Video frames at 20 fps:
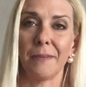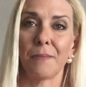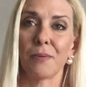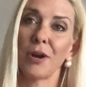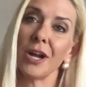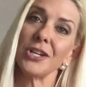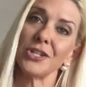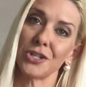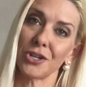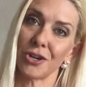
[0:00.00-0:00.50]

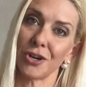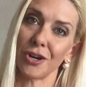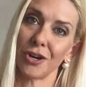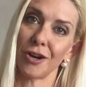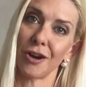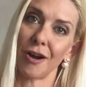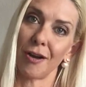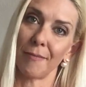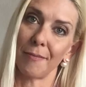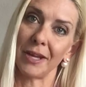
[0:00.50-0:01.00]

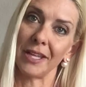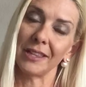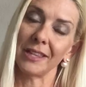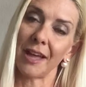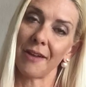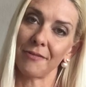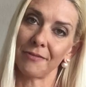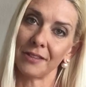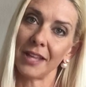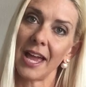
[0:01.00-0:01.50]
pressure on my
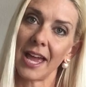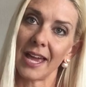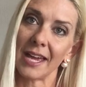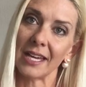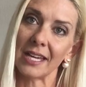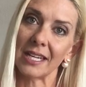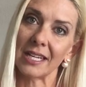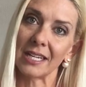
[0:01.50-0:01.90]
left leg.